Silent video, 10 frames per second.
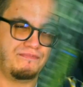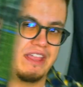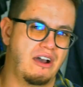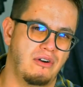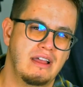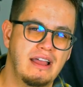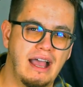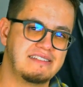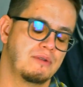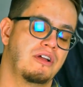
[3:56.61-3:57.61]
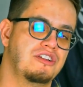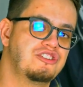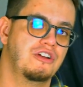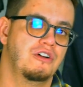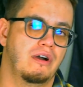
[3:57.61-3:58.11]
Now, I said we're gonna
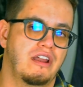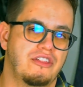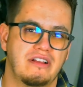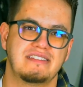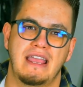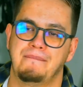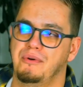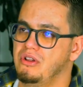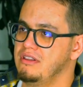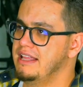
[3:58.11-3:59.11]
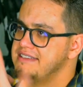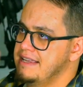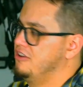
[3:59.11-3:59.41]
show another example. Let's take a